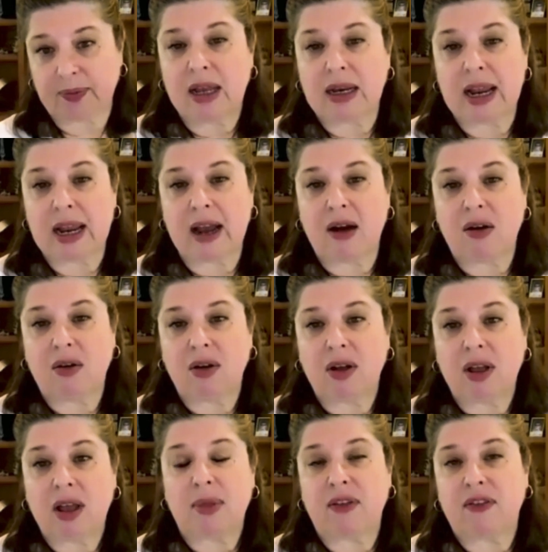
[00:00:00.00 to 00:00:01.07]
Now,
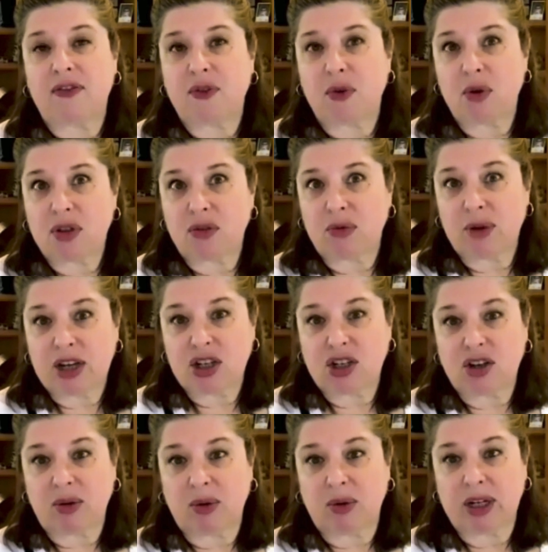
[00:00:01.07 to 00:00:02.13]
the fourth
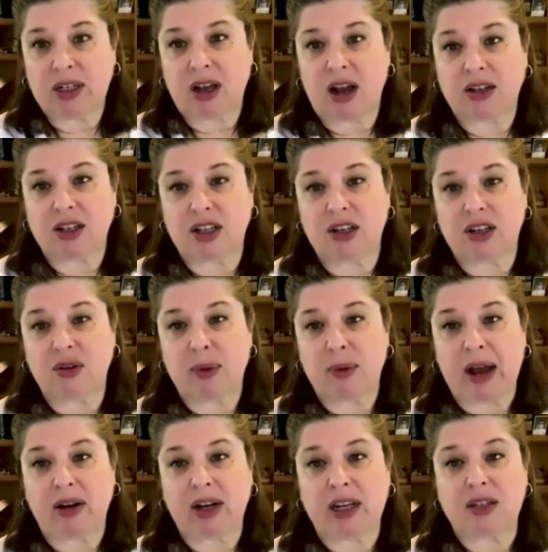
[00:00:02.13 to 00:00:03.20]
ratio I want to talk to you
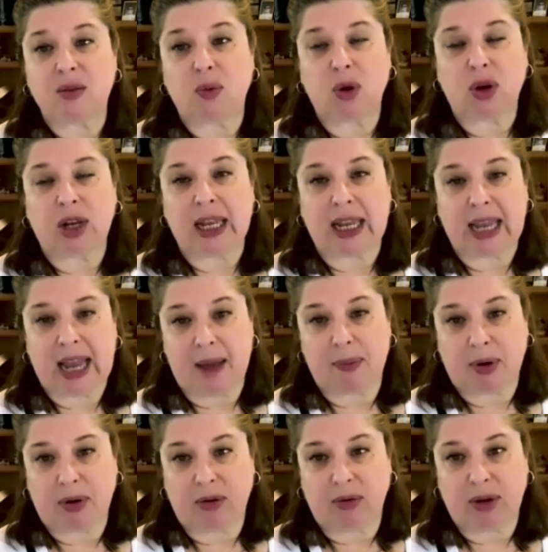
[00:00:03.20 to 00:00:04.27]
about is working
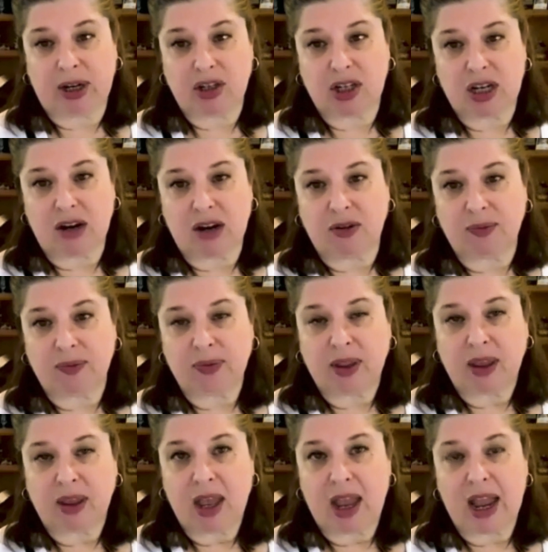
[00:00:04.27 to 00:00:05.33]
capital ratio.
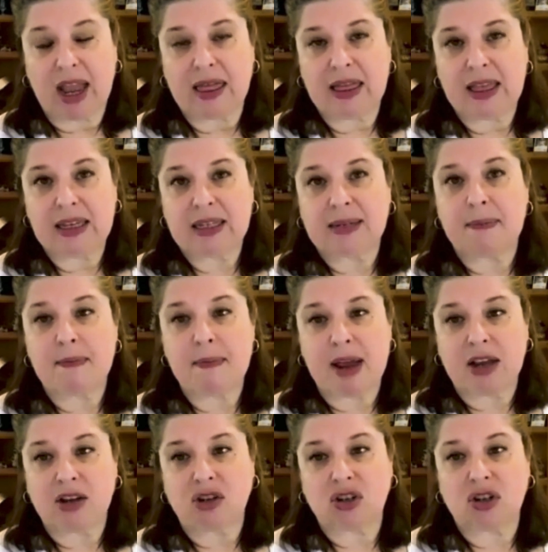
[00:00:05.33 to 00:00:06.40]
And this
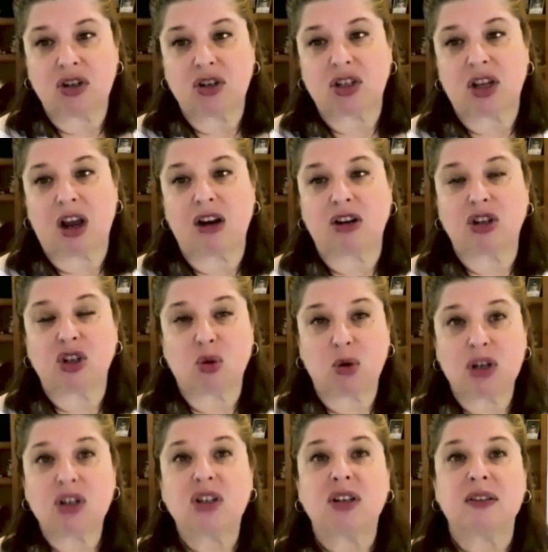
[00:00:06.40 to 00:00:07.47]
measures our
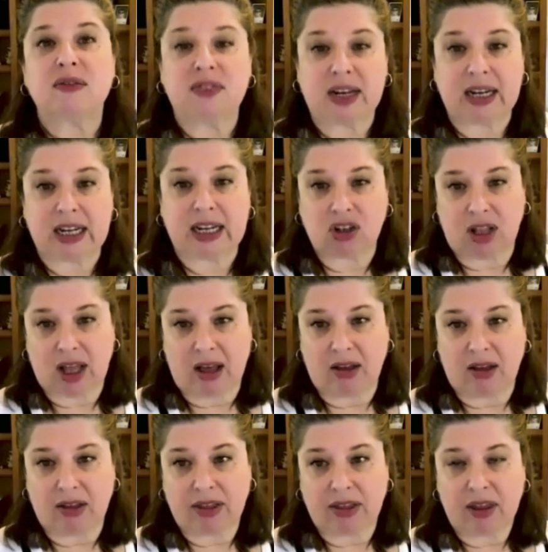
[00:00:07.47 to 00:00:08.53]
short-term financial
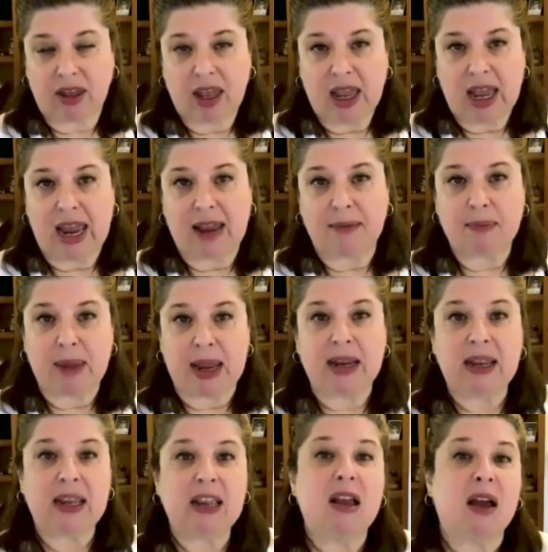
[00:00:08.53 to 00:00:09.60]
health. And
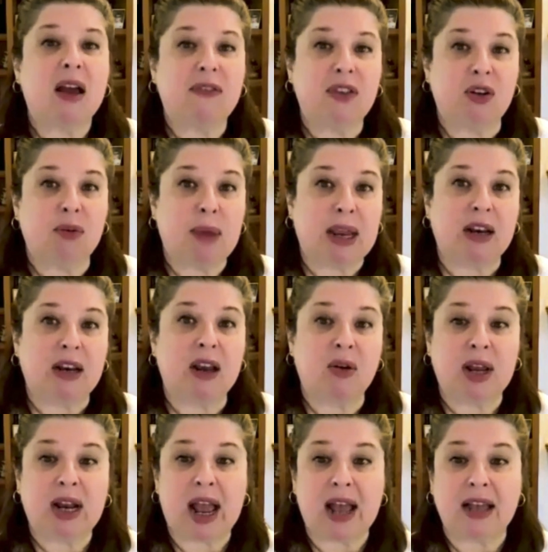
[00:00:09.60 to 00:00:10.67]
many of you may know
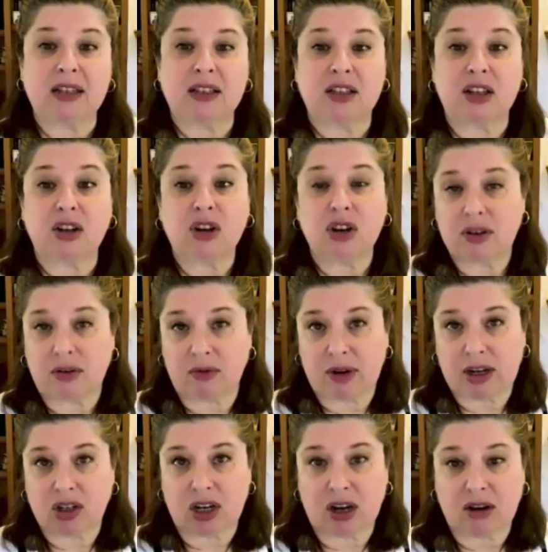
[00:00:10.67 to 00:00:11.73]
it as the current
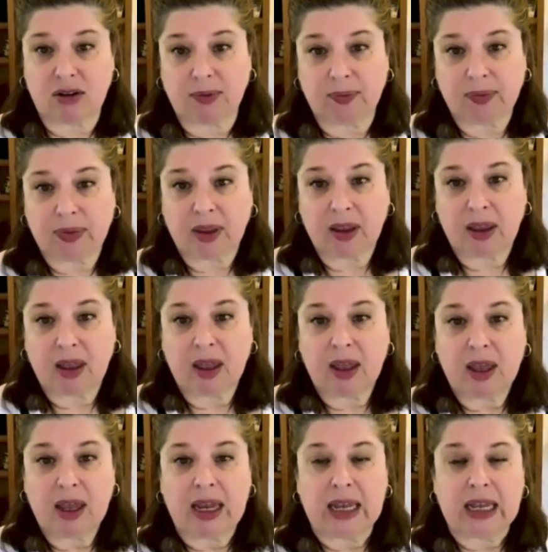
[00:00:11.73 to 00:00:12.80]
ratio.
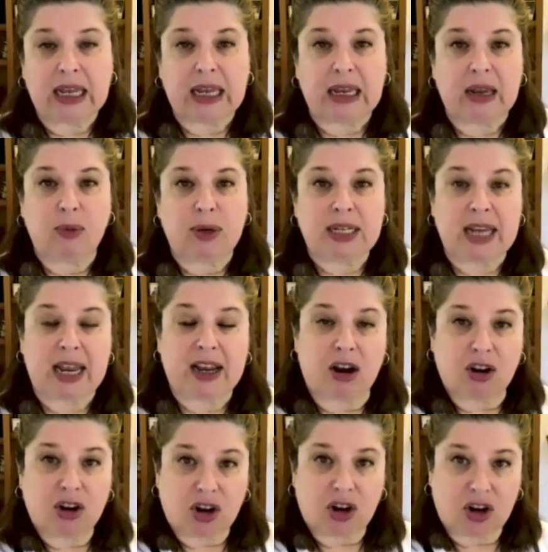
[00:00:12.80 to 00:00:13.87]
We take
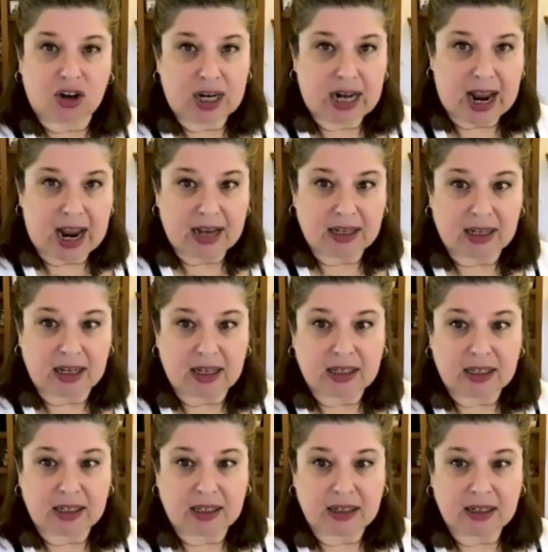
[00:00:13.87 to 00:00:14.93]
our current
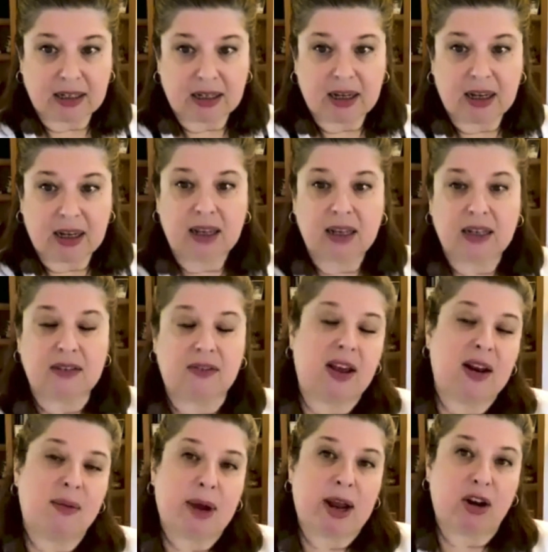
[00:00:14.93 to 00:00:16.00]
assets
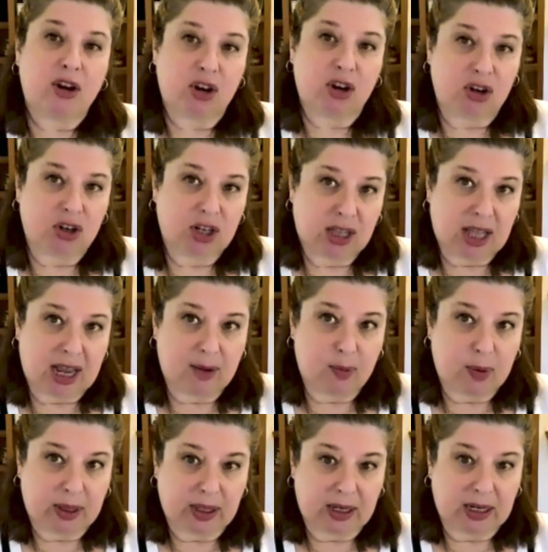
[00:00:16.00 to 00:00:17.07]
divided by our current
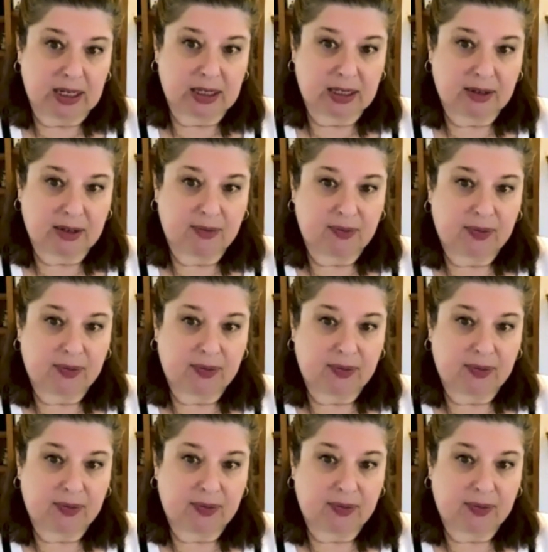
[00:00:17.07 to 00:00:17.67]
liabilities.